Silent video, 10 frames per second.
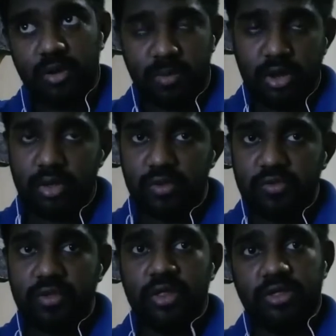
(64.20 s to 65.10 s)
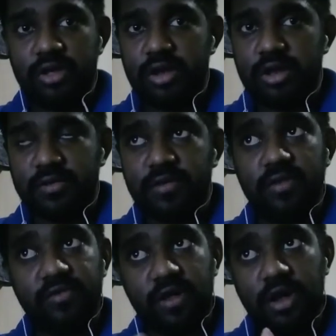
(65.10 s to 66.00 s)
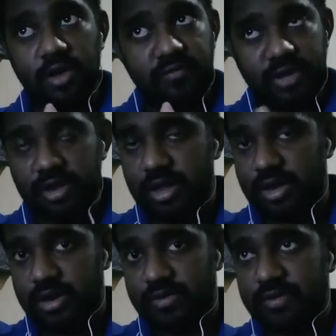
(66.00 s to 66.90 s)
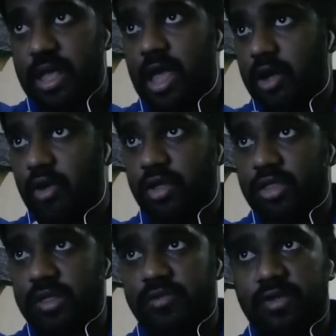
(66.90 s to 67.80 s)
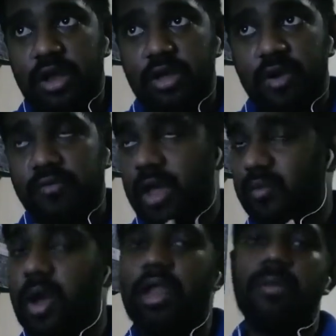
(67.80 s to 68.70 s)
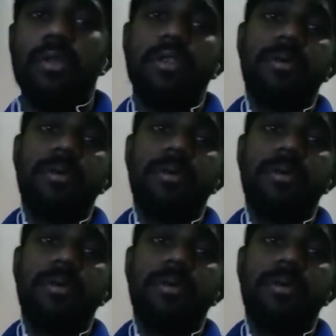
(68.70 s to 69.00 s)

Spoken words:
molecules; genetics, studying of inheritance; ecology, studying of environment.